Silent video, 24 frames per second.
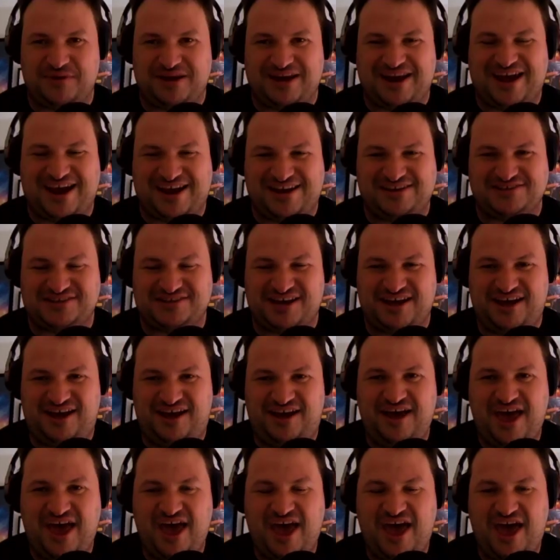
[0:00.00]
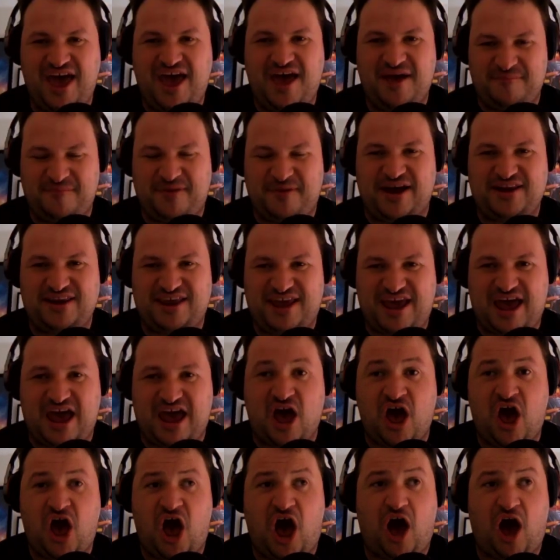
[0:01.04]
bit easier. But yeah,
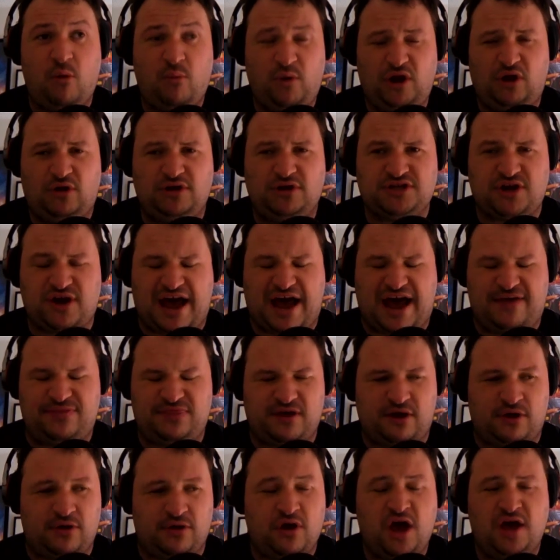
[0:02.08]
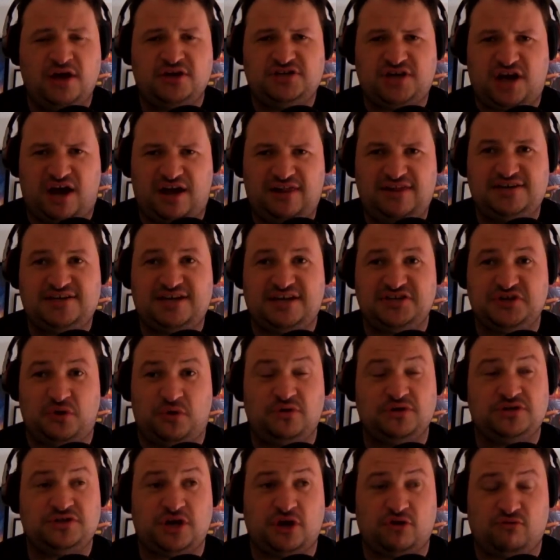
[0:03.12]
I will also add though, Tyler does
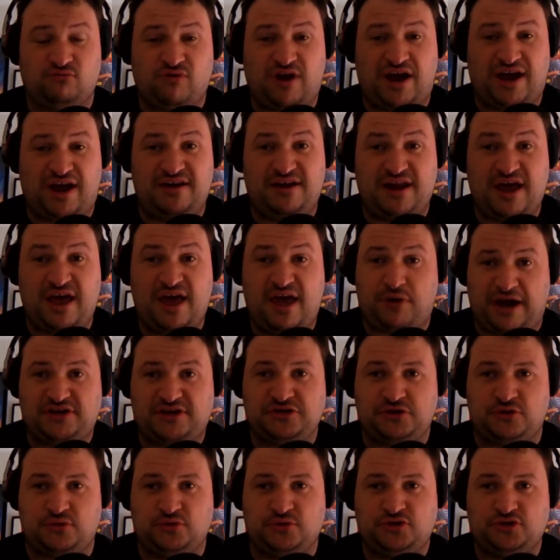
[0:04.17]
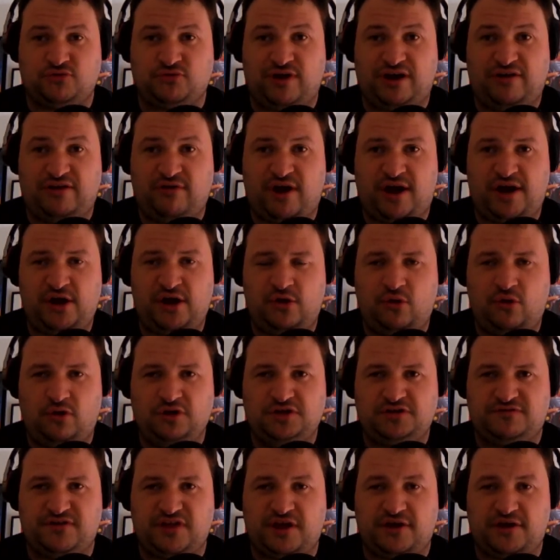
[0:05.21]
also run practical screenwriting
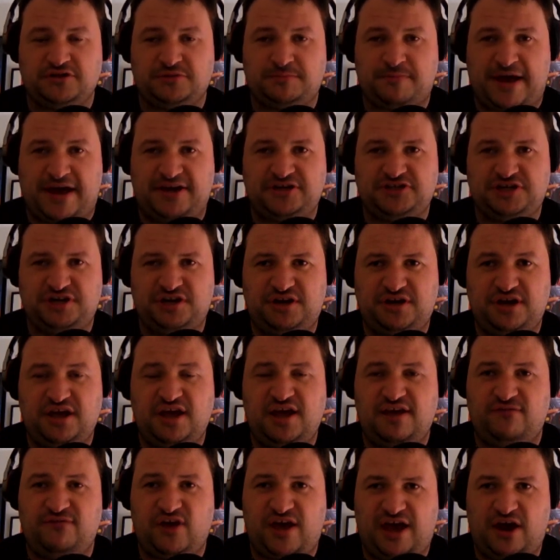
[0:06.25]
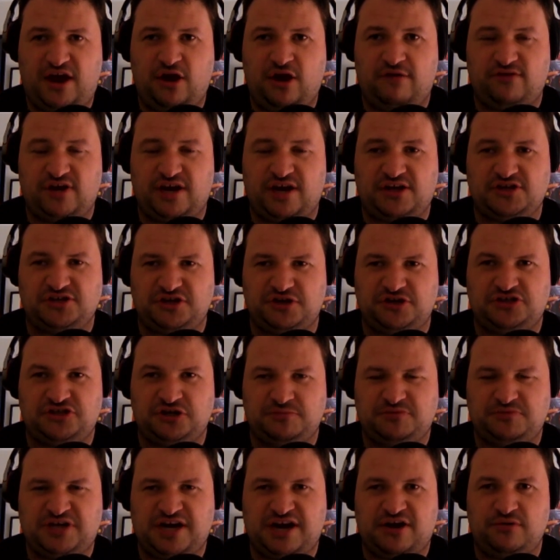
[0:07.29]
course for those passionate. If you head over to his
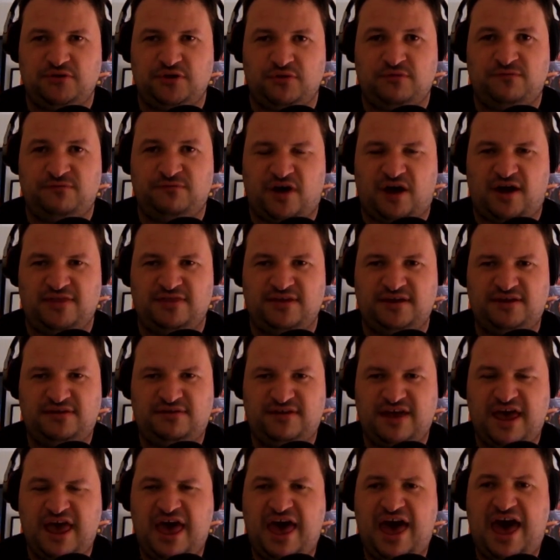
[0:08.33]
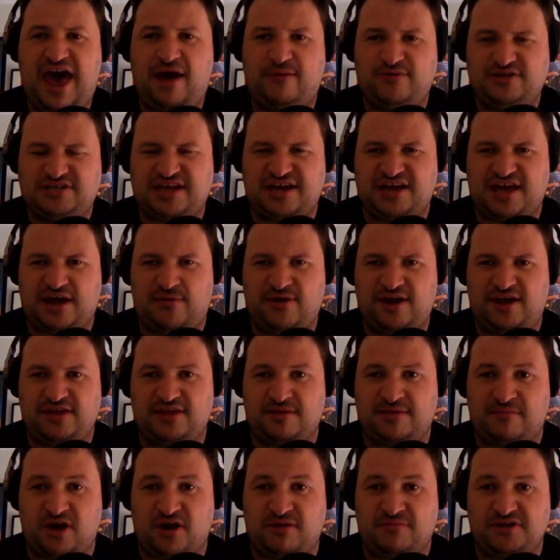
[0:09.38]
YouTube channel, you'll find it. How is that going at
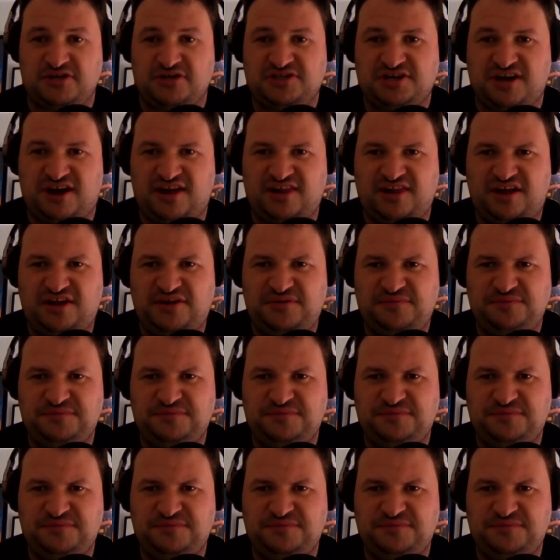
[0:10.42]
the moment, Tyler?